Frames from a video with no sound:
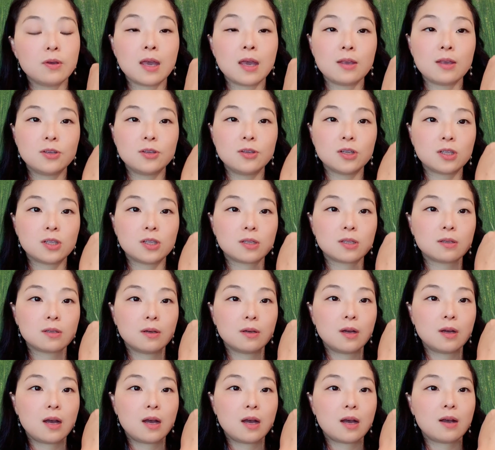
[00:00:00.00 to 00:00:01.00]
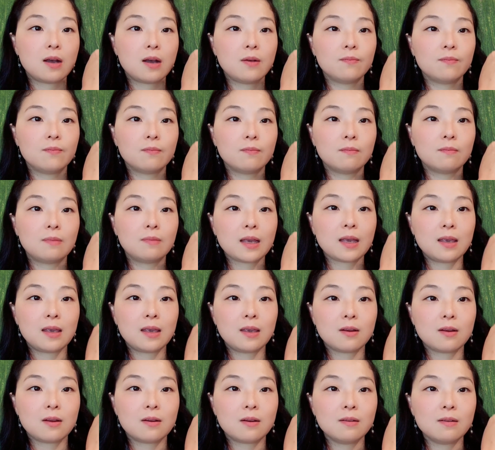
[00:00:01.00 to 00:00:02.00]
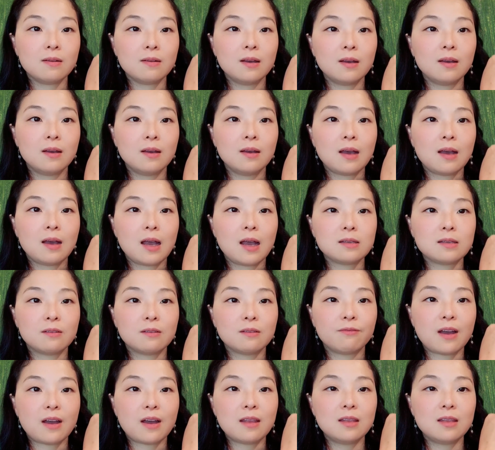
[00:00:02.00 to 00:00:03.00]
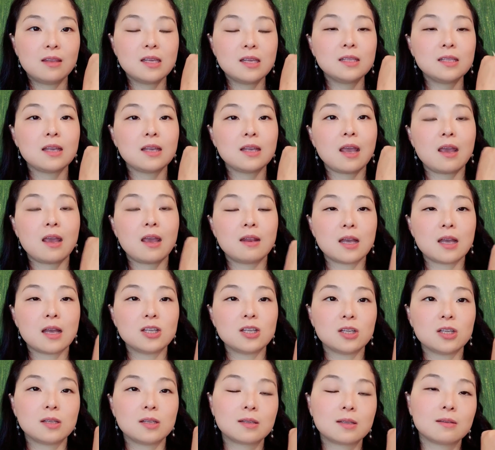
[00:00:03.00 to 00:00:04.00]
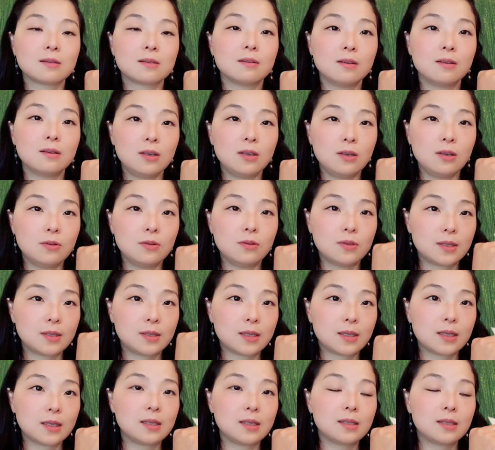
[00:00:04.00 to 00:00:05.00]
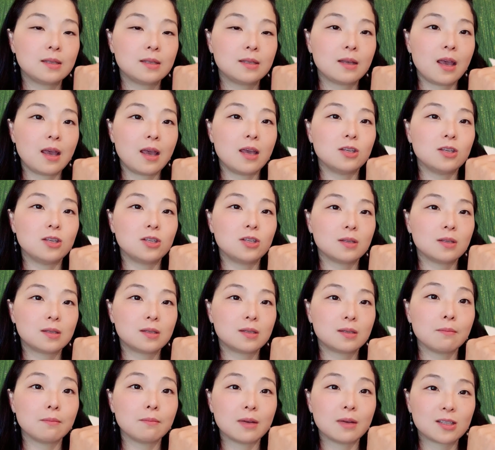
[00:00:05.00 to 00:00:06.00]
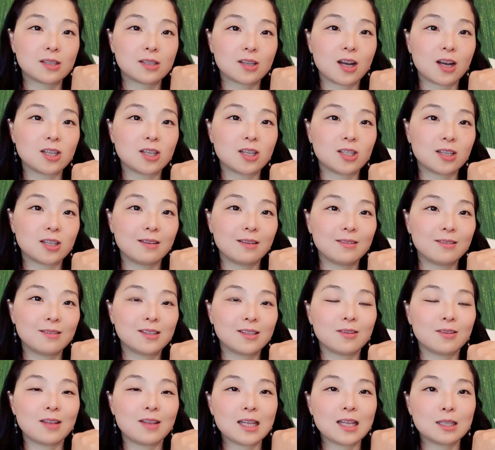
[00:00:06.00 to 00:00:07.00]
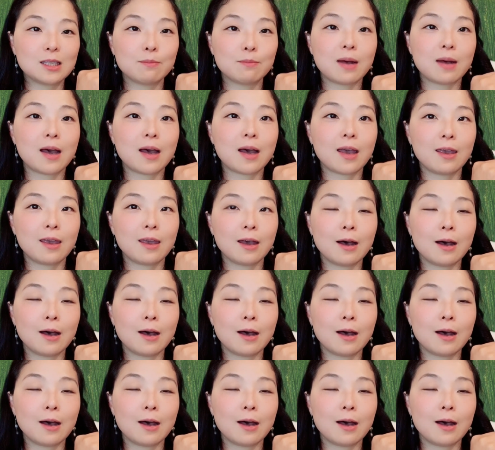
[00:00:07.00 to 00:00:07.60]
can just, like here, I just find this and I just use this and just massage it. So that's my